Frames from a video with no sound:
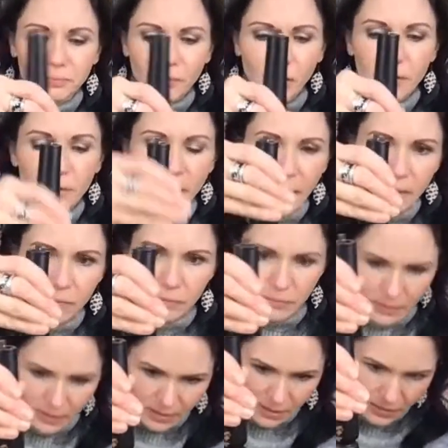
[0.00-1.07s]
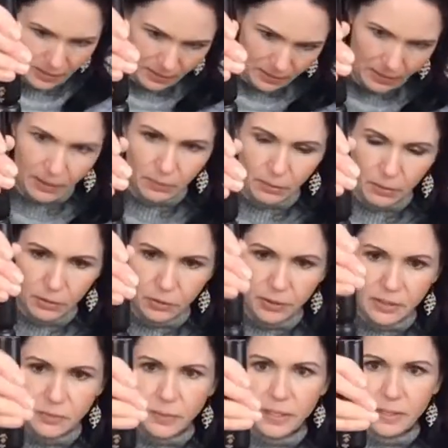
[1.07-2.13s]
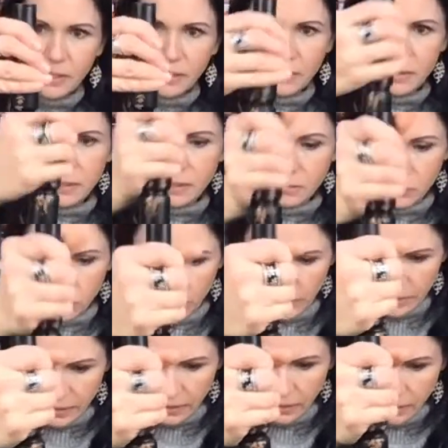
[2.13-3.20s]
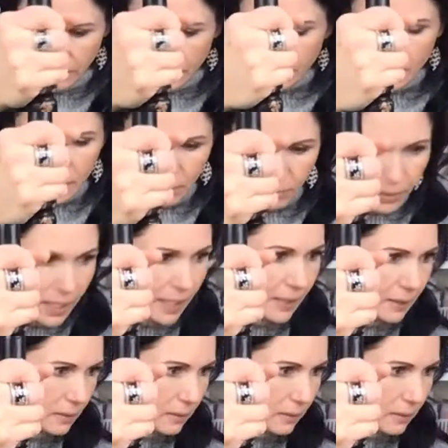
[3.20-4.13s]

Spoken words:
okay, I don't know. You guys might think this sounds crazy, but